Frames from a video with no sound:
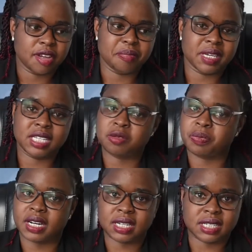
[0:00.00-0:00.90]
be it
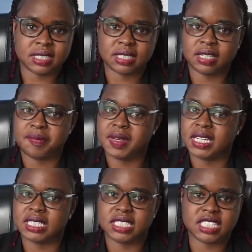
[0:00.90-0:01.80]
pregnancy, be
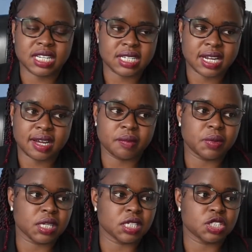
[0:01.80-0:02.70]
it gender,
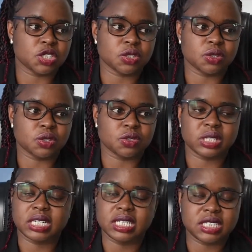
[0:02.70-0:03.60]
be it your
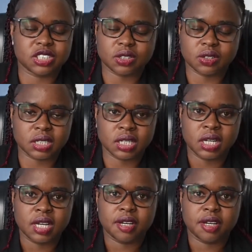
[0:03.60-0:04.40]
religion,